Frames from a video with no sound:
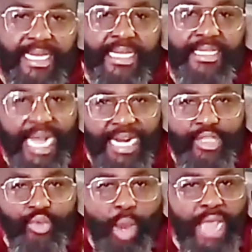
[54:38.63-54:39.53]
That is
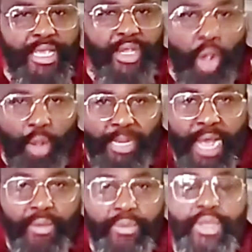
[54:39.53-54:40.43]
why you come
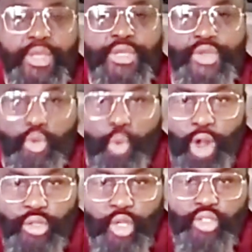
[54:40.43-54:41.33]
now. You want
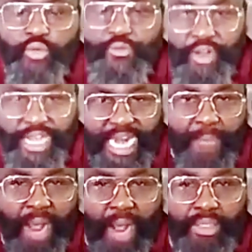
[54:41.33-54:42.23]
us to forget
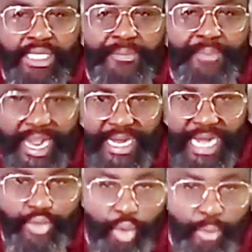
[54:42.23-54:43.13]
about the pregnant
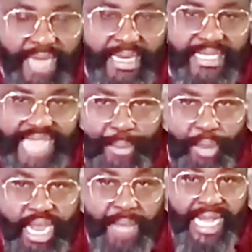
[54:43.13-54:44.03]
woman that Simon
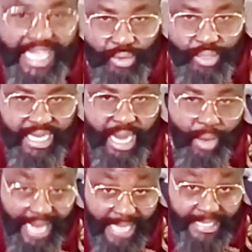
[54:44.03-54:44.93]
ever killed in our land.